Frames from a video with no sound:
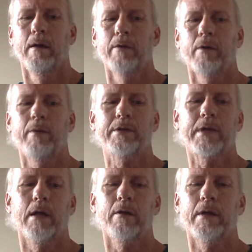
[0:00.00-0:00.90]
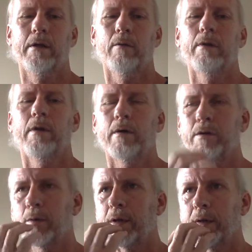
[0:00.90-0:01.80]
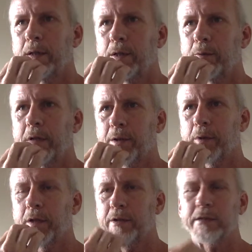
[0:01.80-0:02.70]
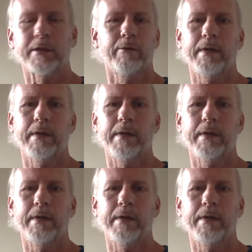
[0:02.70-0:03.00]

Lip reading: So we just got to look at, do we agree or disagree?